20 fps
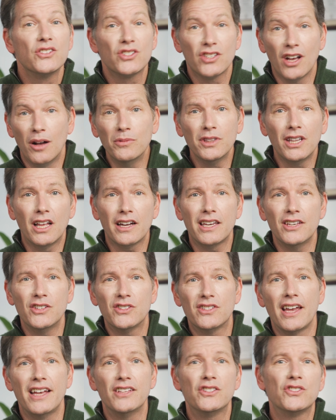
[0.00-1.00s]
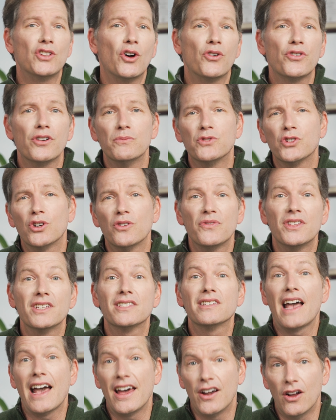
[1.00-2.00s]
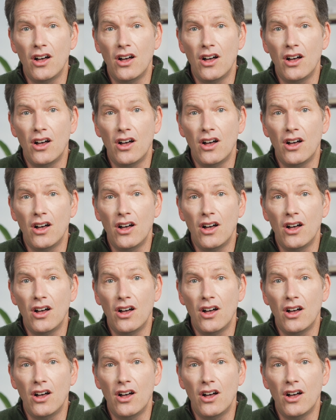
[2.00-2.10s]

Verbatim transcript: Some lucky states don't observe this at